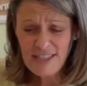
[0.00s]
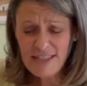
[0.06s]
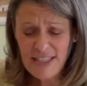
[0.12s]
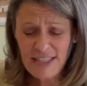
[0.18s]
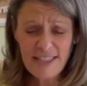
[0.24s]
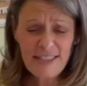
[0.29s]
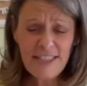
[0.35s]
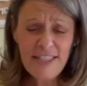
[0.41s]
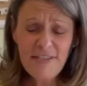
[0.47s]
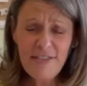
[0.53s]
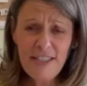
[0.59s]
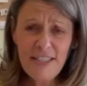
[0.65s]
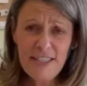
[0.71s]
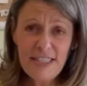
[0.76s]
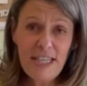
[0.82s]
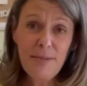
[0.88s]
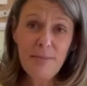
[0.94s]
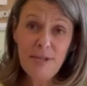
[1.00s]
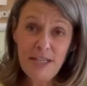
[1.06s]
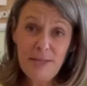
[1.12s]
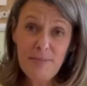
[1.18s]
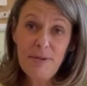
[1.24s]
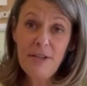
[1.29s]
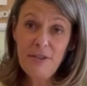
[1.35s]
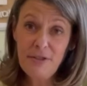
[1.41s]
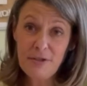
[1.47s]
Thanksgiving is coming
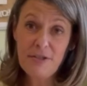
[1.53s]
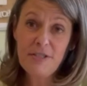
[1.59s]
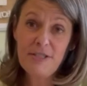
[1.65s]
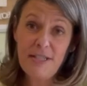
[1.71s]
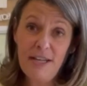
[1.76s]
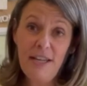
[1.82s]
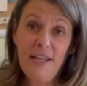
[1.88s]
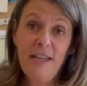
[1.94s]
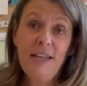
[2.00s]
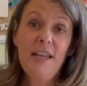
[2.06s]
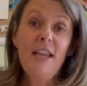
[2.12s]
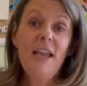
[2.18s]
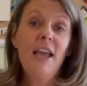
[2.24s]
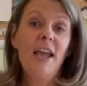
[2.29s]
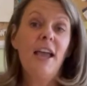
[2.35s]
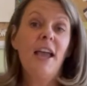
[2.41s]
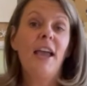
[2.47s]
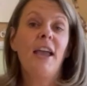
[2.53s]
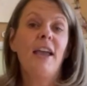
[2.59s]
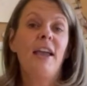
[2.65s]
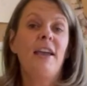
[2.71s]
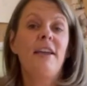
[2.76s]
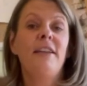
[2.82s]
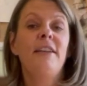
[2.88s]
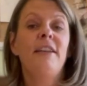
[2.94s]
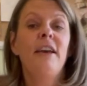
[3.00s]
up on Thursday,
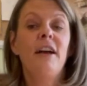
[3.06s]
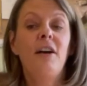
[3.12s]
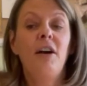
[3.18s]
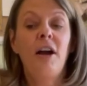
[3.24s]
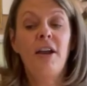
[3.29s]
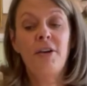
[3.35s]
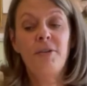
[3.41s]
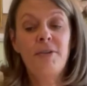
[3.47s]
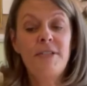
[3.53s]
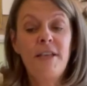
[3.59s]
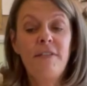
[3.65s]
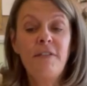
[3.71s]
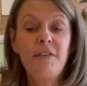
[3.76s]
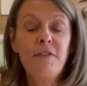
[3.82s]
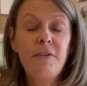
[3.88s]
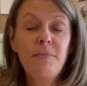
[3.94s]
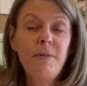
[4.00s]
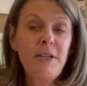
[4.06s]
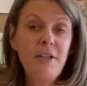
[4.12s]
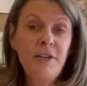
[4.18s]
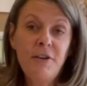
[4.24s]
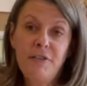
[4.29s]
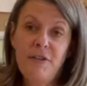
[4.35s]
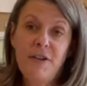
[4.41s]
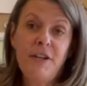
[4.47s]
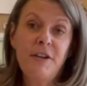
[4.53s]
and I always have everybody
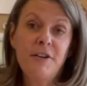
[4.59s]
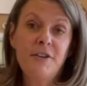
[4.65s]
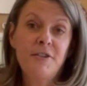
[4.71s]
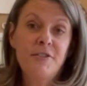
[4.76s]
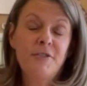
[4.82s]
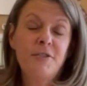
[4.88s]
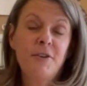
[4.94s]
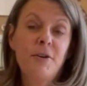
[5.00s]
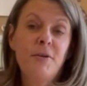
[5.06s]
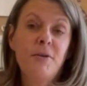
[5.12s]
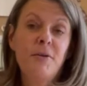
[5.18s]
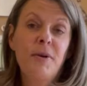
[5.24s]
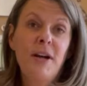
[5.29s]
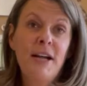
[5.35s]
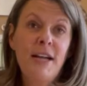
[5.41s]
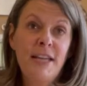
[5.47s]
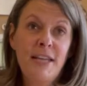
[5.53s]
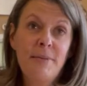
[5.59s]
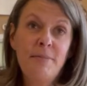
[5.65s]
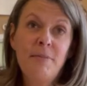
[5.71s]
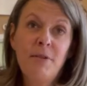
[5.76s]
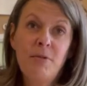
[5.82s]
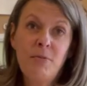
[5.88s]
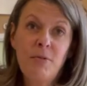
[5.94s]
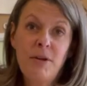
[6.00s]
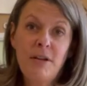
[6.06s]
over here, so I am
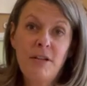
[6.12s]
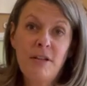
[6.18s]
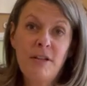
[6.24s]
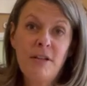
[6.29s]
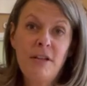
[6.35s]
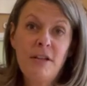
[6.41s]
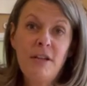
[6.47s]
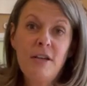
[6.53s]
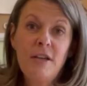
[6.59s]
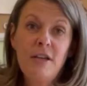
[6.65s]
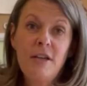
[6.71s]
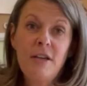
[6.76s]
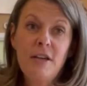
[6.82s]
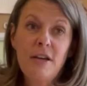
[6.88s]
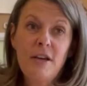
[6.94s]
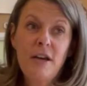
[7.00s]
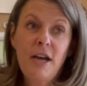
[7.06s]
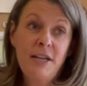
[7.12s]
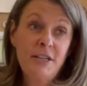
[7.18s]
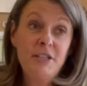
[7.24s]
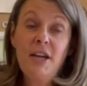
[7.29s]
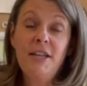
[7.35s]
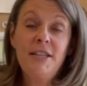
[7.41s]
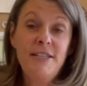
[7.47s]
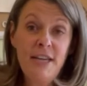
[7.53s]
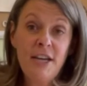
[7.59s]
the one,
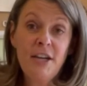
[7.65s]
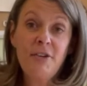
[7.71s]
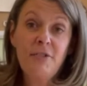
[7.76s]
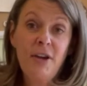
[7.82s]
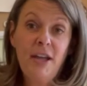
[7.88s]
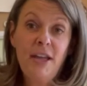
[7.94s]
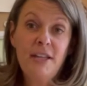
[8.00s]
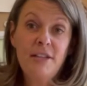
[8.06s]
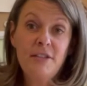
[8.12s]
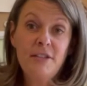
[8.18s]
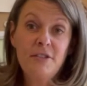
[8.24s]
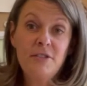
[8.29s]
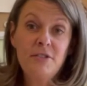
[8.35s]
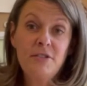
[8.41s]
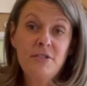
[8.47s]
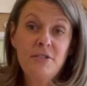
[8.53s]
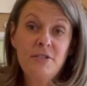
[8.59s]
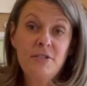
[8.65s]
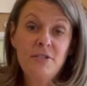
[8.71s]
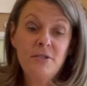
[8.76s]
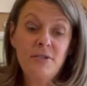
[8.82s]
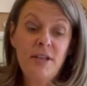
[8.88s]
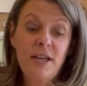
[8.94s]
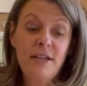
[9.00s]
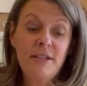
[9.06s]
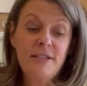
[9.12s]
I decorate so
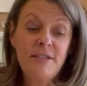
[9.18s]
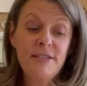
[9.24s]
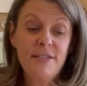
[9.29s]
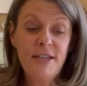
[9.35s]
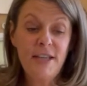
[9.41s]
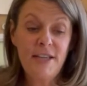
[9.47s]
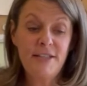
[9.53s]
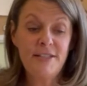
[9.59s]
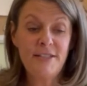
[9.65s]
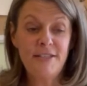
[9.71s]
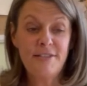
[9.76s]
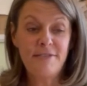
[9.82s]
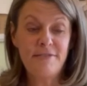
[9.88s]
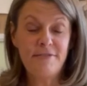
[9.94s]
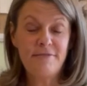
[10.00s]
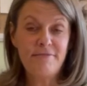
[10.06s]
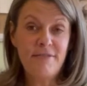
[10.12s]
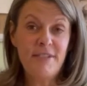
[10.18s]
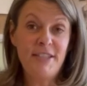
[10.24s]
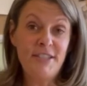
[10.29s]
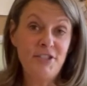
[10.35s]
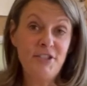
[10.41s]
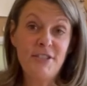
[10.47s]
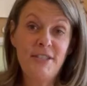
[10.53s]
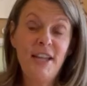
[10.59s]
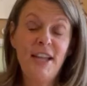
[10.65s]
that it's nice, and it's
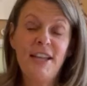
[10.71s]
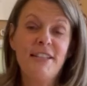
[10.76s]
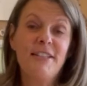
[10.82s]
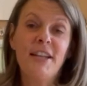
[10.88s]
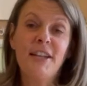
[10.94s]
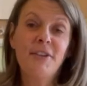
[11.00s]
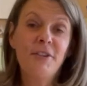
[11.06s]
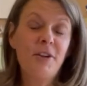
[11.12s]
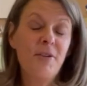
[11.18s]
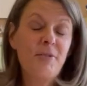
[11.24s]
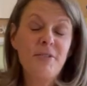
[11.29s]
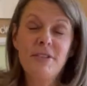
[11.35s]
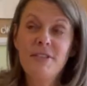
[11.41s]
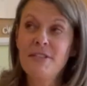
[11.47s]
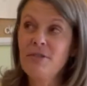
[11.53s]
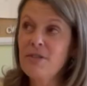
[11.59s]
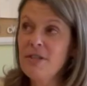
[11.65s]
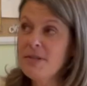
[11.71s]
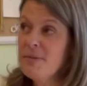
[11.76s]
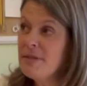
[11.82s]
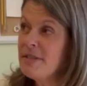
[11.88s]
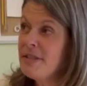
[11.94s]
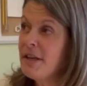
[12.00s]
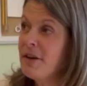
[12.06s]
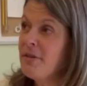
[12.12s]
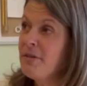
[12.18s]
just nice. I don't know. Christmas
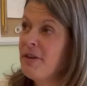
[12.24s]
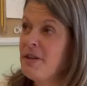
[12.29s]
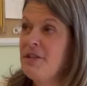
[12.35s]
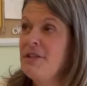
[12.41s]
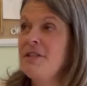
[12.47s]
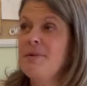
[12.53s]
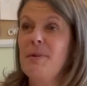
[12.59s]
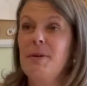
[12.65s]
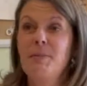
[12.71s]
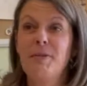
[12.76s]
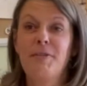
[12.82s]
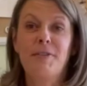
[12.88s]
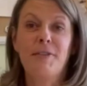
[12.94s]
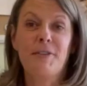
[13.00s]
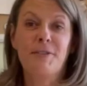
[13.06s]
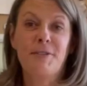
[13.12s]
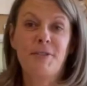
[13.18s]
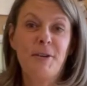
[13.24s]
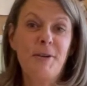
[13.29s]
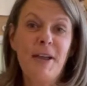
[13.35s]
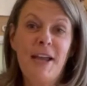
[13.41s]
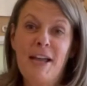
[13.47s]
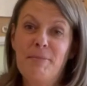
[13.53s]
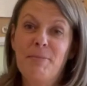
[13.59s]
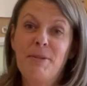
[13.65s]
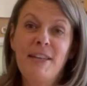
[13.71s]
decorations make me feel so
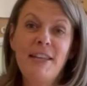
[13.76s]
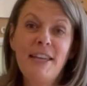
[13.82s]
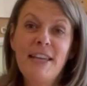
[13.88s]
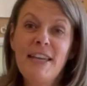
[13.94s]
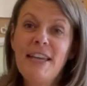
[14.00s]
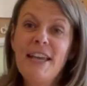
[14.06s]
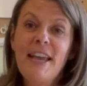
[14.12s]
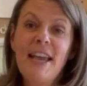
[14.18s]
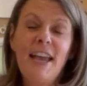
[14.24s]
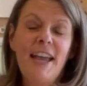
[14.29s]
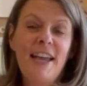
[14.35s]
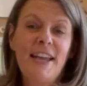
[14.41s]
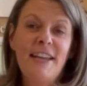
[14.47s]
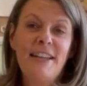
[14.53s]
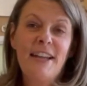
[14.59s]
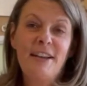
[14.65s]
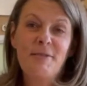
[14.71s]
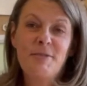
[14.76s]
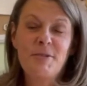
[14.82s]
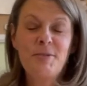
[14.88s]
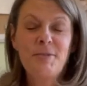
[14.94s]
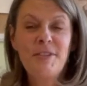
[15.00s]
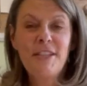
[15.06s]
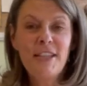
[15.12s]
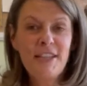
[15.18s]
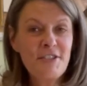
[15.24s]
happy, and I was
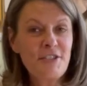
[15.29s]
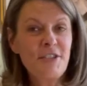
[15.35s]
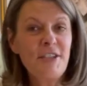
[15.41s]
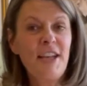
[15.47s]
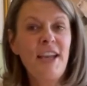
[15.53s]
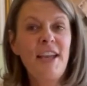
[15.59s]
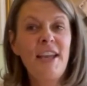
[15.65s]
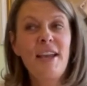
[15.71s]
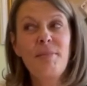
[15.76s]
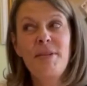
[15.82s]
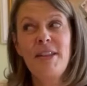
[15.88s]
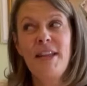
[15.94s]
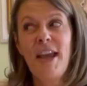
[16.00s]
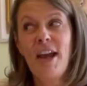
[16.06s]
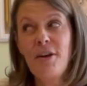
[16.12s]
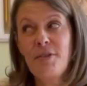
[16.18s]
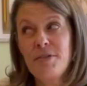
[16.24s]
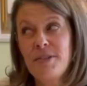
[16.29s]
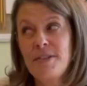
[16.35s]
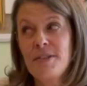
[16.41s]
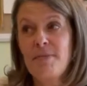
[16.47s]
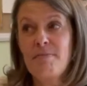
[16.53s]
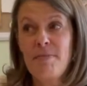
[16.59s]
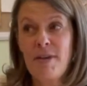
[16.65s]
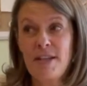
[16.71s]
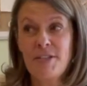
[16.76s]
doing it yesterday. I mean, the house is
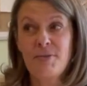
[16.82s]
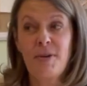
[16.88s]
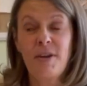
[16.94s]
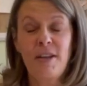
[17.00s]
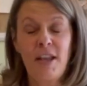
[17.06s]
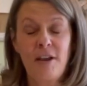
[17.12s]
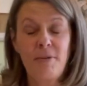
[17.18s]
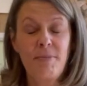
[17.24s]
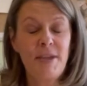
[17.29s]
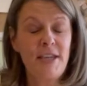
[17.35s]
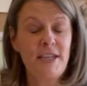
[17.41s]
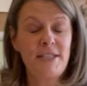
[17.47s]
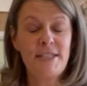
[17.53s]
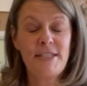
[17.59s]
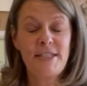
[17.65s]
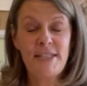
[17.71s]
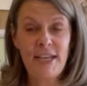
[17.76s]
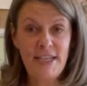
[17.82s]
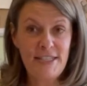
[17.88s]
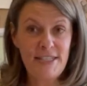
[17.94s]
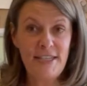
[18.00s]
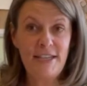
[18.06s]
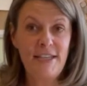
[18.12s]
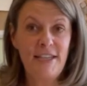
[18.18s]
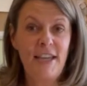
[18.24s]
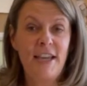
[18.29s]
a mess right now because it's not
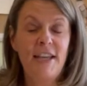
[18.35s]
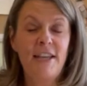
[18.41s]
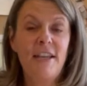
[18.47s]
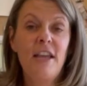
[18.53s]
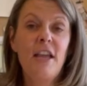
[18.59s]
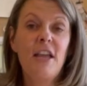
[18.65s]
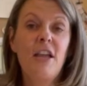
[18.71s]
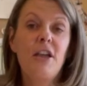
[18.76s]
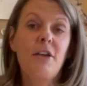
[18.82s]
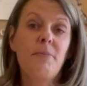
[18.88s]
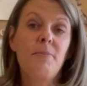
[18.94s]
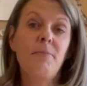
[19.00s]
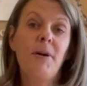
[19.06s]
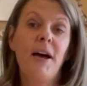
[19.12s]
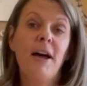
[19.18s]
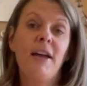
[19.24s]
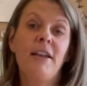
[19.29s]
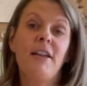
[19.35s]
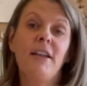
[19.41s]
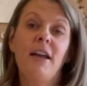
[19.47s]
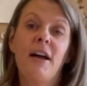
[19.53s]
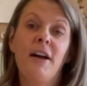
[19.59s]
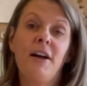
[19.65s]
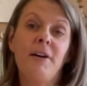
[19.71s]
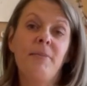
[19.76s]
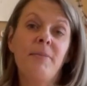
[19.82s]
done yet, but
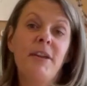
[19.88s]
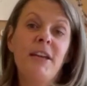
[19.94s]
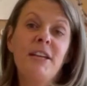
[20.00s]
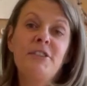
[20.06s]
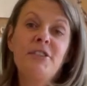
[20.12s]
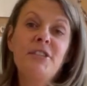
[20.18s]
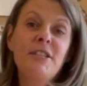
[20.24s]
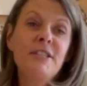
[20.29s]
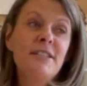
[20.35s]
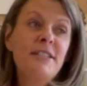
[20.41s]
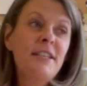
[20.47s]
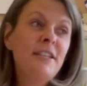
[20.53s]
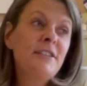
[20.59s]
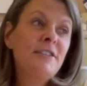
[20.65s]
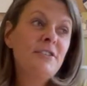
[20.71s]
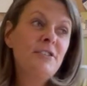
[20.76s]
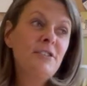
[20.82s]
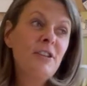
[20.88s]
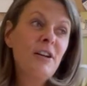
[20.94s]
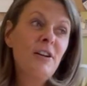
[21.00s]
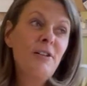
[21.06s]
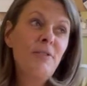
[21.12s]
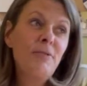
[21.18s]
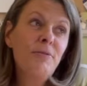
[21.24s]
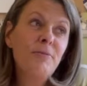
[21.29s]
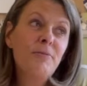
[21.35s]
it's
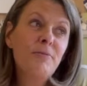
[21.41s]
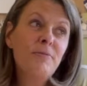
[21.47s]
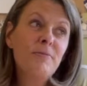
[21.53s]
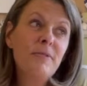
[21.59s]
so,